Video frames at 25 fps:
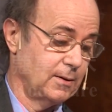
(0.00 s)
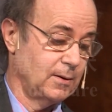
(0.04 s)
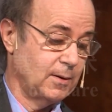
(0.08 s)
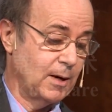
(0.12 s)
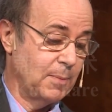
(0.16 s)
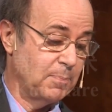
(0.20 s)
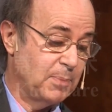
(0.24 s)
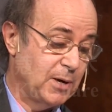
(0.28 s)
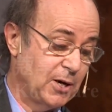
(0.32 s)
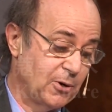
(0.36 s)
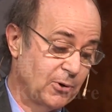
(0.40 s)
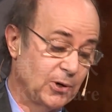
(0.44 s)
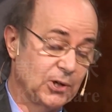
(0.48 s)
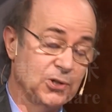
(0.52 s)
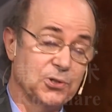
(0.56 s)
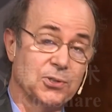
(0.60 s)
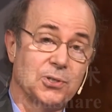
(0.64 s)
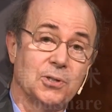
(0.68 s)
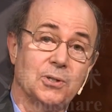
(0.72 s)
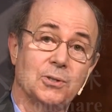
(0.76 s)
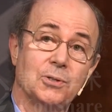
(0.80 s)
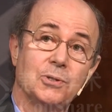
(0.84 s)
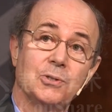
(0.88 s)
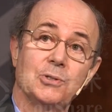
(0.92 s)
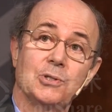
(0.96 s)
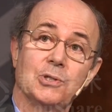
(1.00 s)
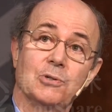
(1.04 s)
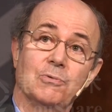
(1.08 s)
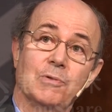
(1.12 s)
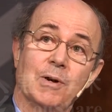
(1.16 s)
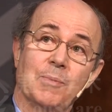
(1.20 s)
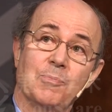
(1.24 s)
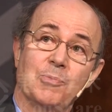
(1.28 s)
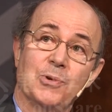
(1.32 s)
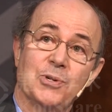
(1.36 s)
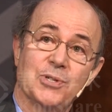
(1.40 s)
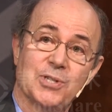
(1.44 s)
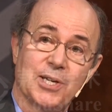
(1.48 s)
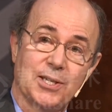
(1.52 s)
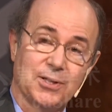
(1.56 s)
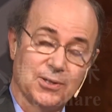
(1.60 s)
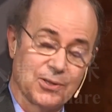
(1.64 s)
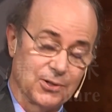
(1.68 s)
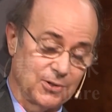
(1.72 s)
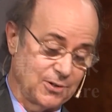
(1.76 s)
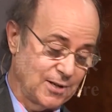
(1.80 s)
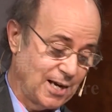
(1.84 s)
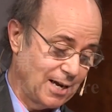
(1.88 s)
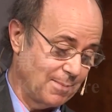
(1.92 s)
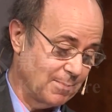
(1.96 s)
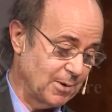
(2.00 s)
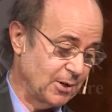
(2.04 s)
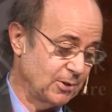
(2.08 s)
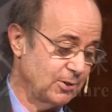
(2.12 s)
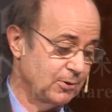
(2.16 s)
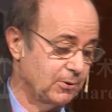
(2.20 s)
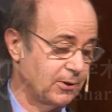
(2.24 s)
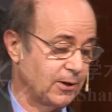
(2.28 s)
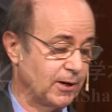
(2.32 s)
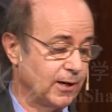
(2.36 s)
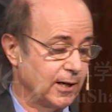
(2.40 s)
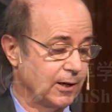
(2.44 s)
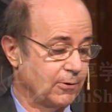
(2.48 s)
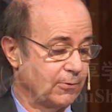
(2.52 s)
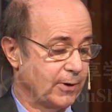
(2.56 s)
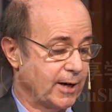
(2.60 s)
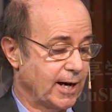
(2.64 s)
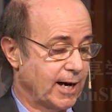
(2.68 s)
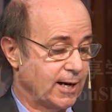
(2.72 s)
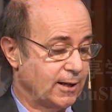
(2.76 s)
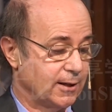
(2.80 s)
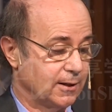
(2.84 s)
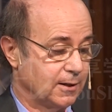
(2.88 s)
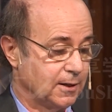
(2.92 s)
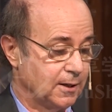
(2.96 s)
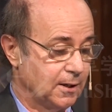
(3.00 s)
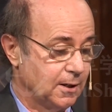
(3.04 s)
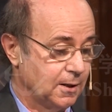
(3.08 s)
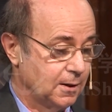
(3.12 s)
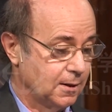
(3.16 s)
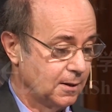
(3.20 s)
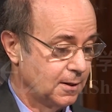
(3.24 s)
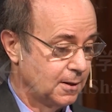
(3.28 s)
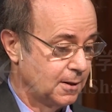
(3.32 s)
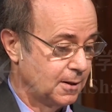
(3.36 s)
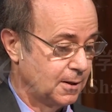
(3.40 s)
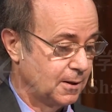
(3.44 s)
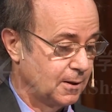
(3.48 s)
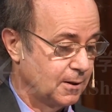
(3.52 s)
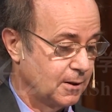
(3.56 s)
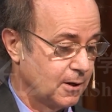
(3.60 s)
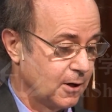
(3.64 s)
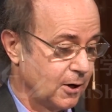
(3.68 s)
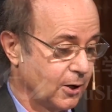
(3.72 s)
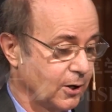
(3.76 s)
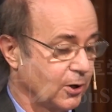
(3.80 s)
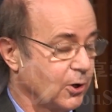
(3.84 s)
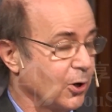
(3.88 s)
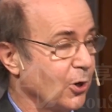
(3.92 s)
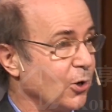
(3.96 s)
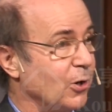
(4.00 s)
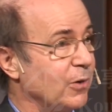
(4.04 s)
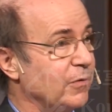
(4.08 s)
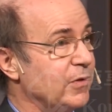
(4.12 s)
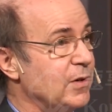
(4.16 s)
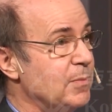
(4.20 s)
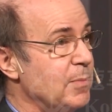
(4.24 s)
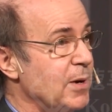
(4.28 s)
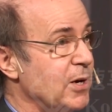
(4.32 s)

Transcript: appearances to represent the same underlying reality are curved